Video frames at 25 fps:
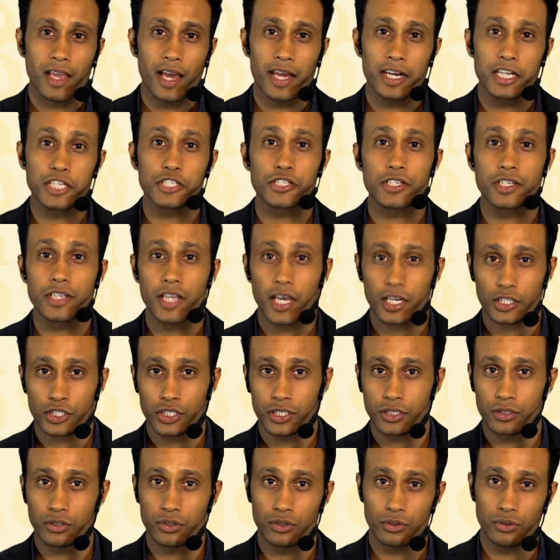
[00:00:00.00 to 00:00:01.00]
An
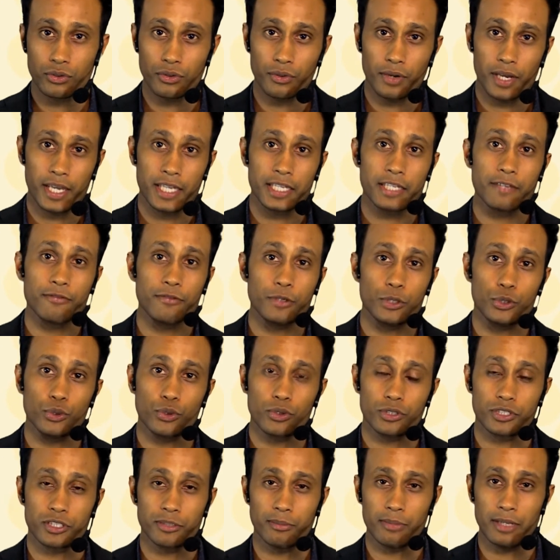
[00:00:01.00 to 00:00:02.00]
introduction to
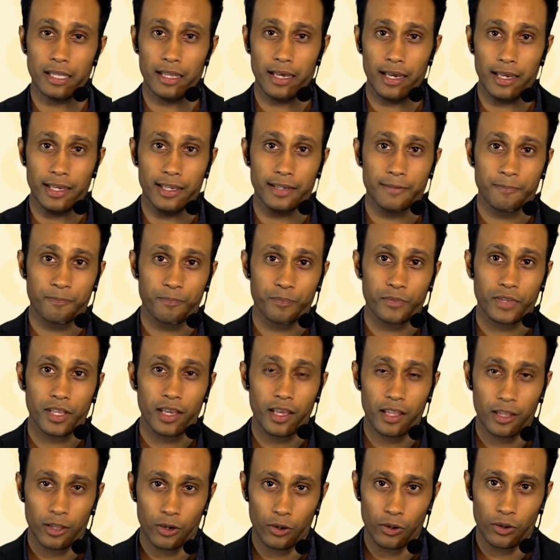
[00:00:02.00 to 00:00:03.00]
individual supply.
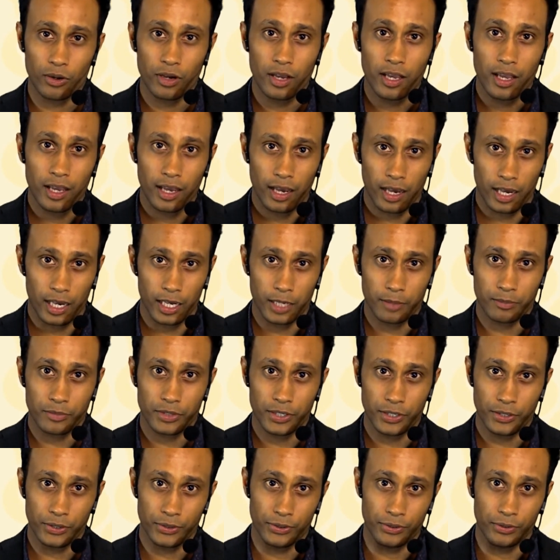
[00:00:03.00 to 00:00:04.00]
Hello, I am
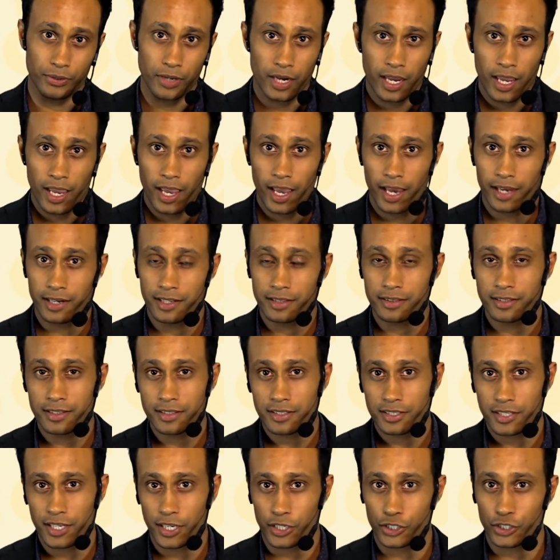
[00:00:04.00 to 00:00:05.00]
Thiru, and in
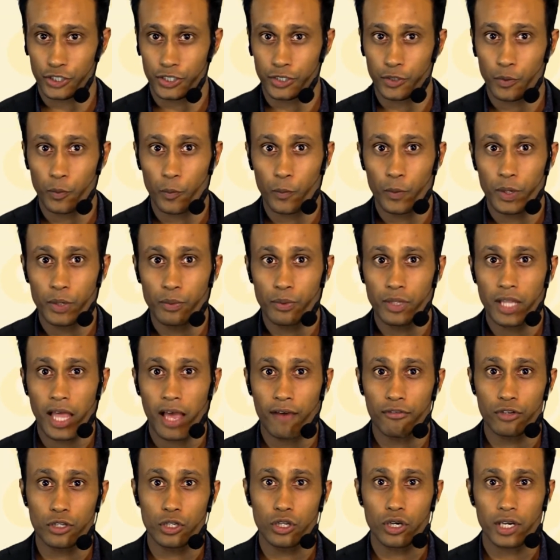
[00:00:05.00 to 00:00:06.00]
this session we
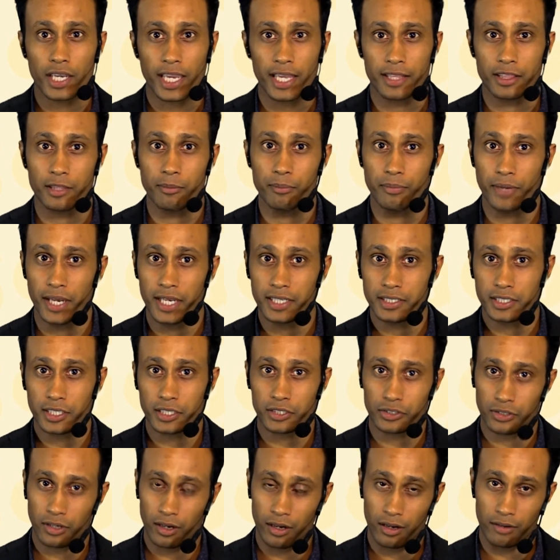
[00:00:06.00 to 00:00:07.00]
will have a look at the
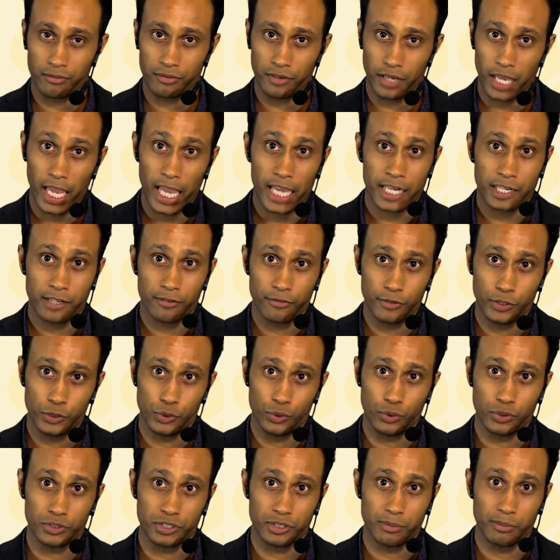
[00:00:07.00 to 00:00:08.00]
basics of
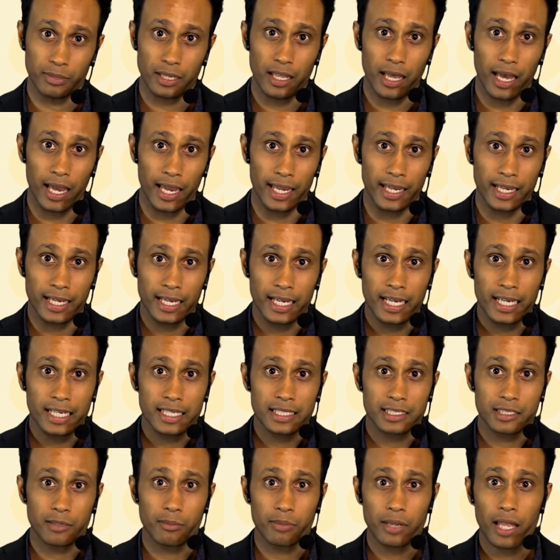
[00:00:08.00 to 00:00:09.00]
individual supply.
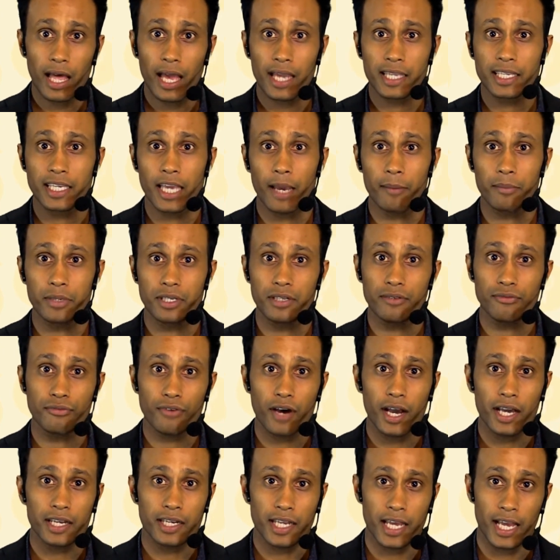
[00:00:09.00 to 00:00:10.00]
Supply can be
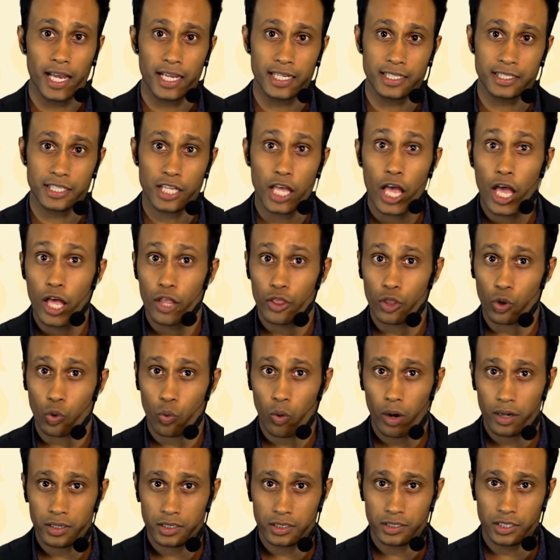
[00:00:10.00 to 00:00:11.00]
defined as the
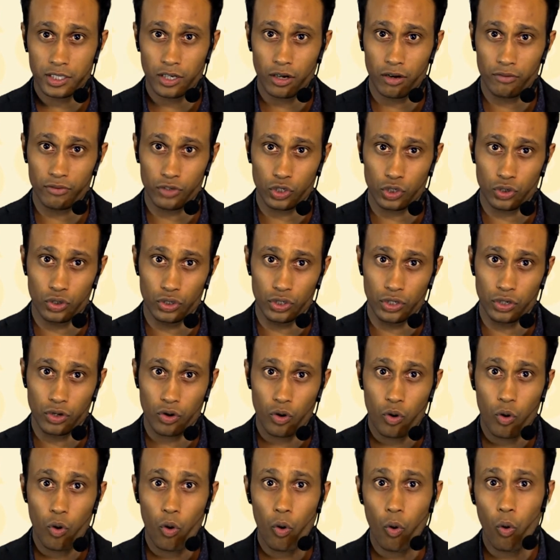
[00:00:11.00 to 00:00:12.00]
quantity of a good
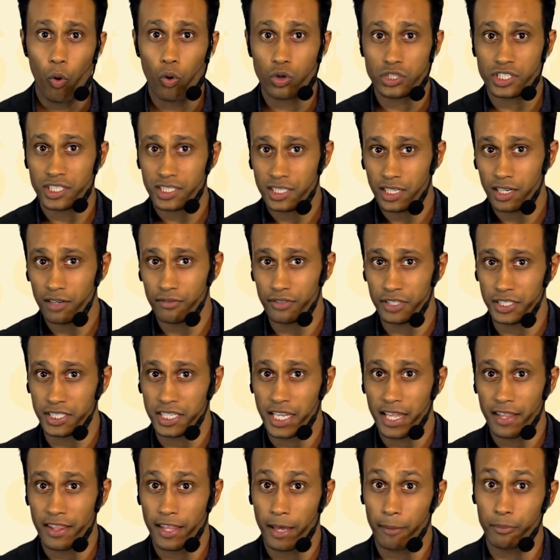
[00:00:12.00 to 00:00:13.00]
or
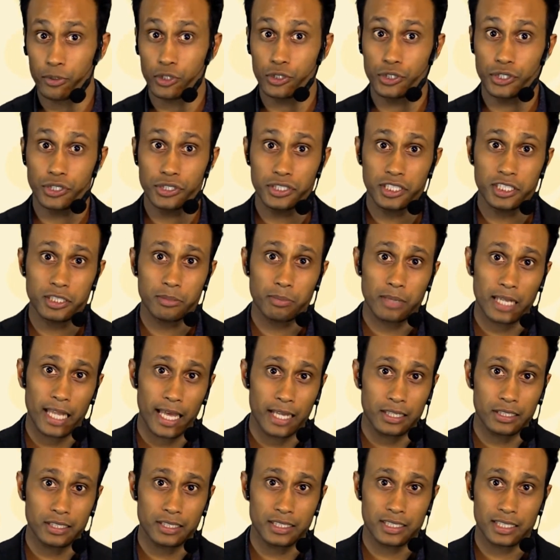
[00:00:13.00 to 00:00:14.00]
service that producers
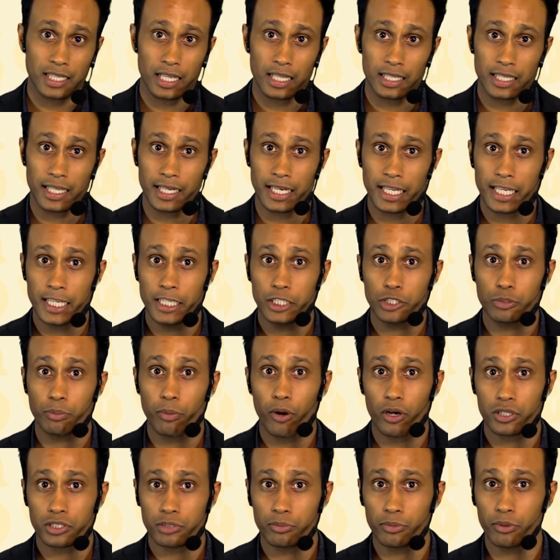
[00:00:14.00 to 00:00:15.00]
plan to sell at each
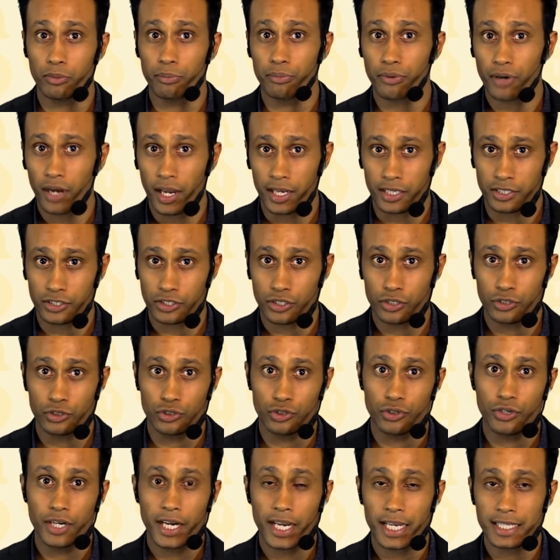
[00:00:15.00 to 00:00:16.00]
possible price
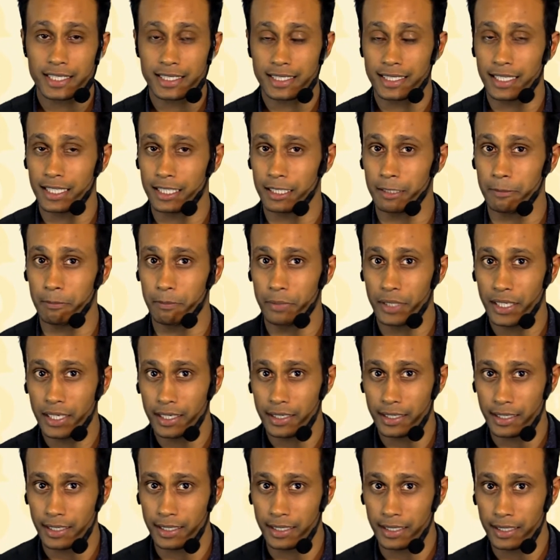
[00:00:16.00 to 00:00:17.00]
during a certain
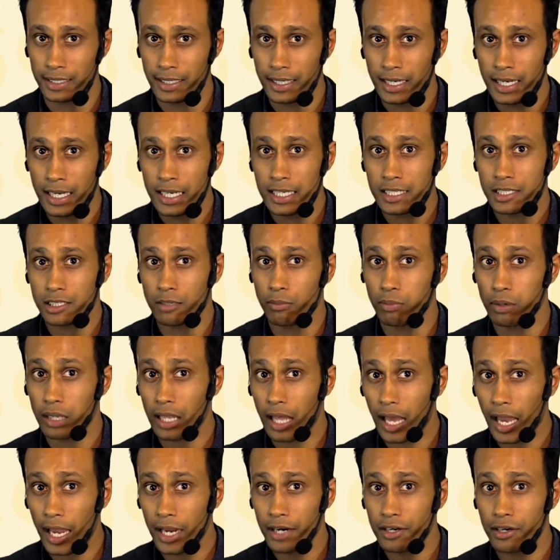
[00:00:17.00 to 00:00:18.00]
period.
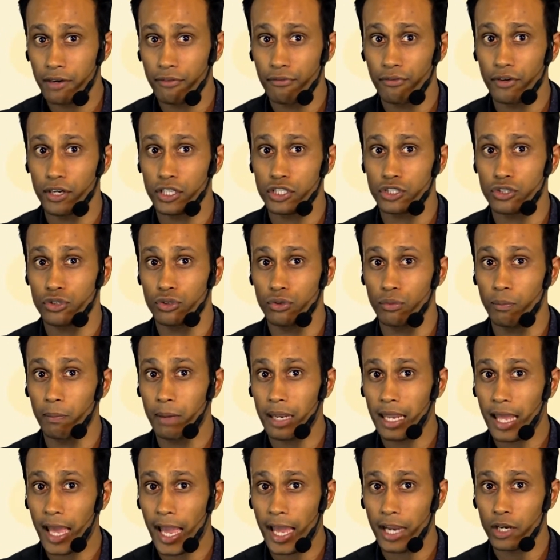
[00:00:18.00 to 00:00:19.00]
Supply refers to
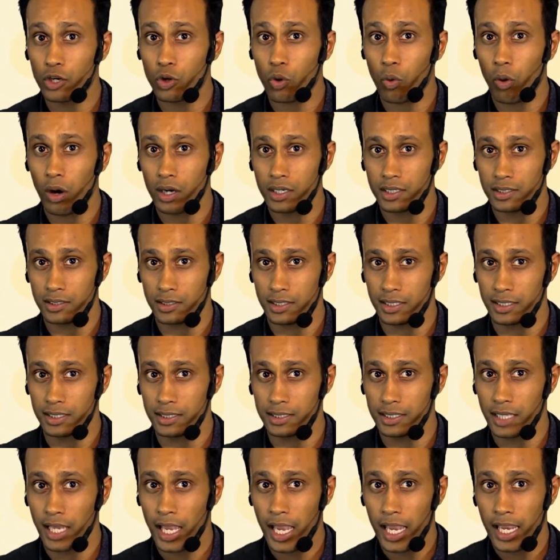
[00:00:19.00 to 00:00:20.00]
planned
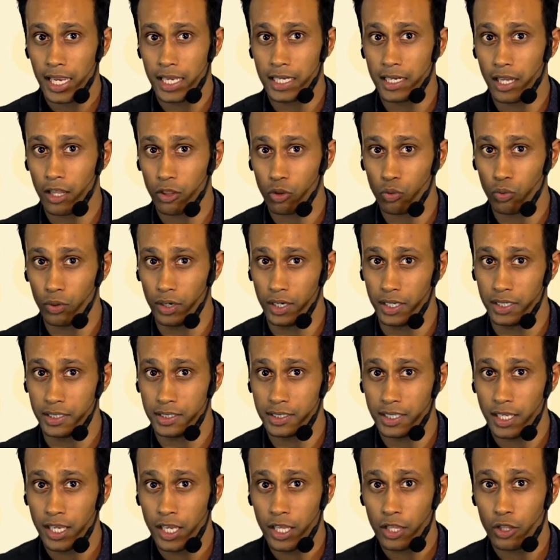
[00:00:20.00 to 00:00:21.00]
quantities. In other
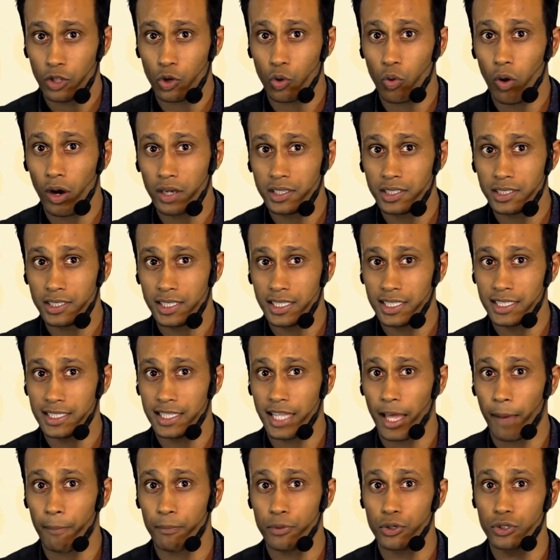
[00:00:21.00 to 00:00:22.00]
words, the
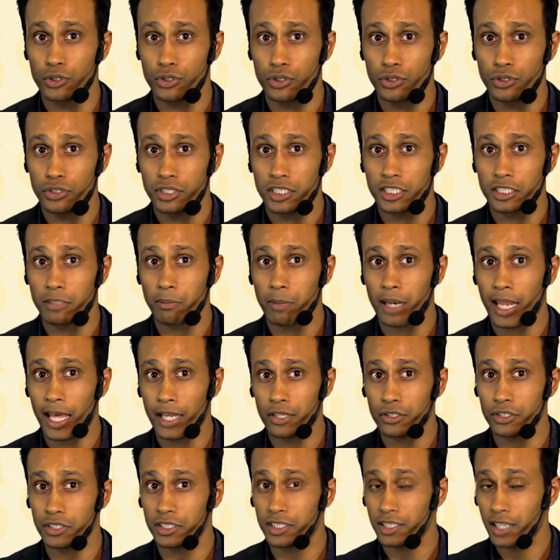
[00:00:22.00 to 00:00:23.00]
quantities that producers
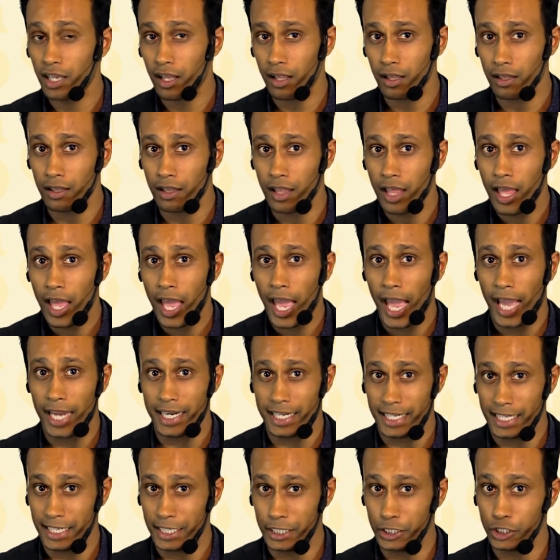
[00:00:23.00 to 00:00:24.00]
plan to sell
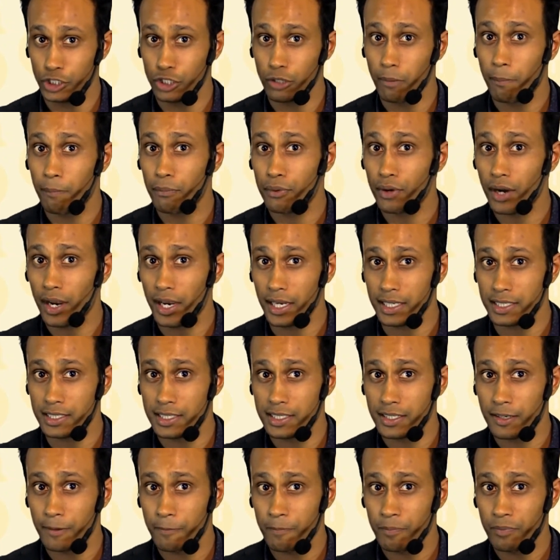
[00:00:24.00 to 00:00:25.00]
at each
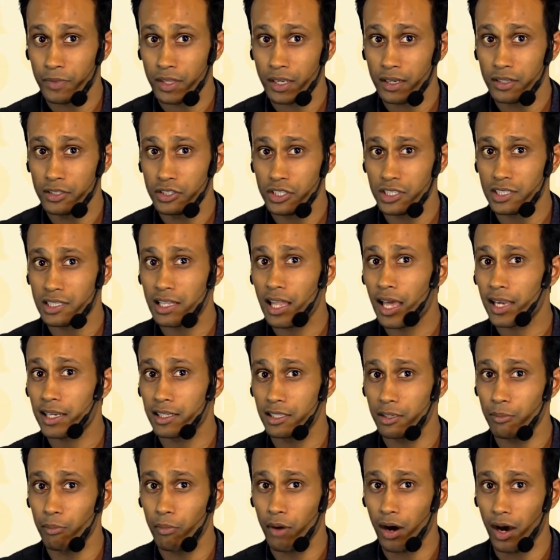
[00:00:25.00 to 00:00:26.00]
price. Just
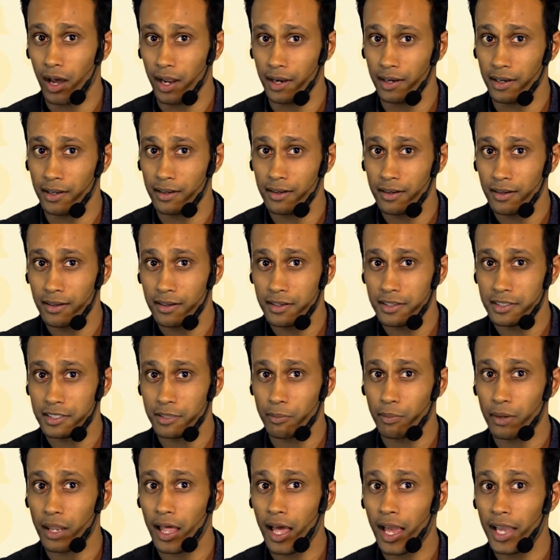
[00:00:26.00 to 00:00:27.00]
like demand,
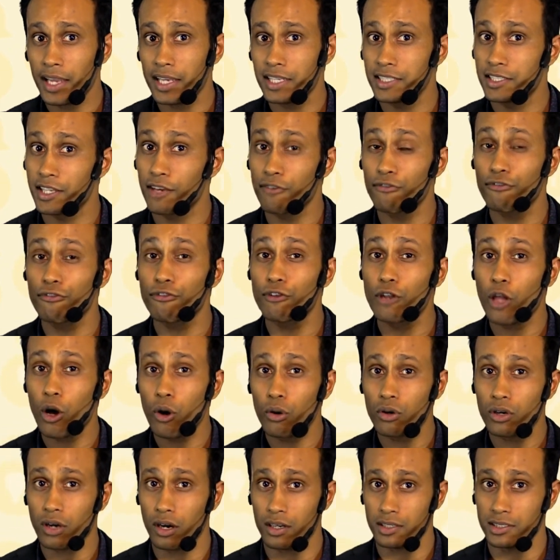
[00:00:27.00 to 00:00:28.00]
supply is a
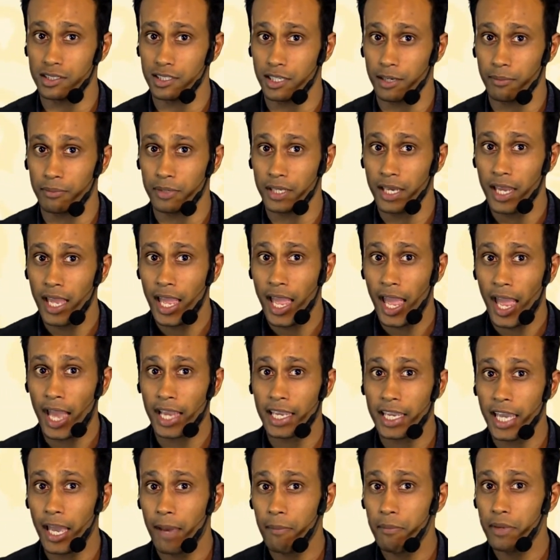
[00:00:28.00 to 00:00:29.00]
flow concept
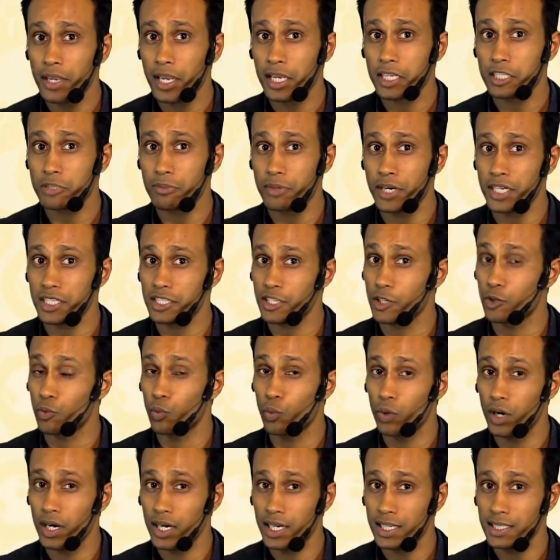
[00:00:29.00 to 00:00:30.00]
and can be expressed
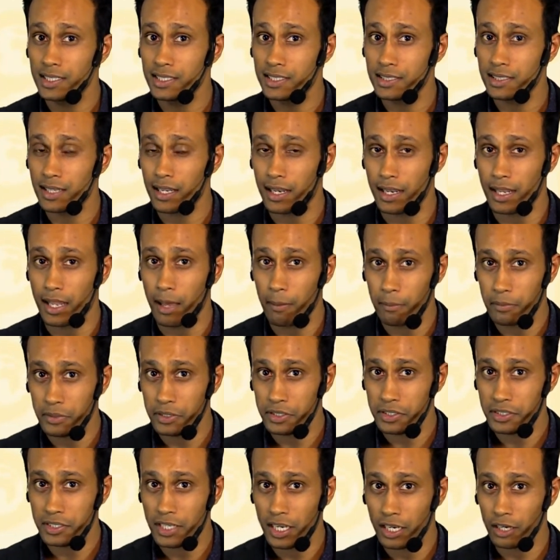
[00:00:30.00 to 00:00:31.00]
in words,
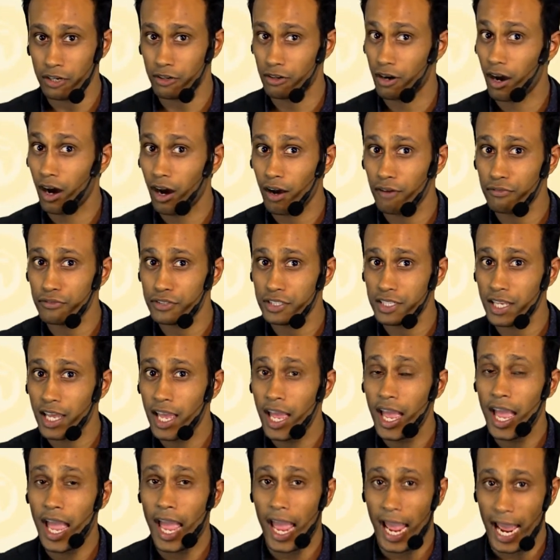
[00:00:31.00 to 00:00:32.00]
numbers, graphs,
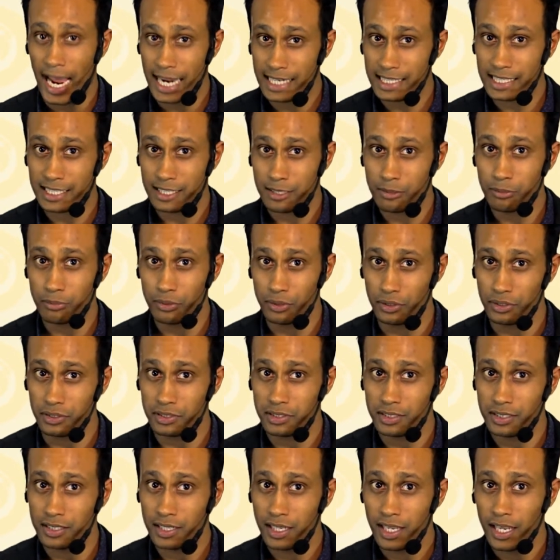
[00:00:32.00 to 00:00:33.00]
and
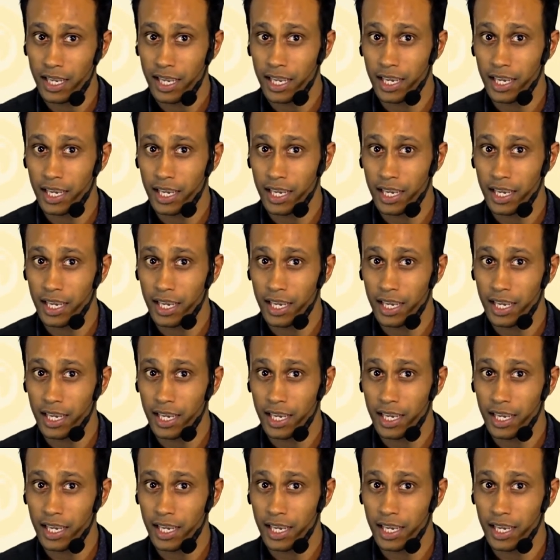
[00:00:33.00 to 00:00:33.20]
symbols.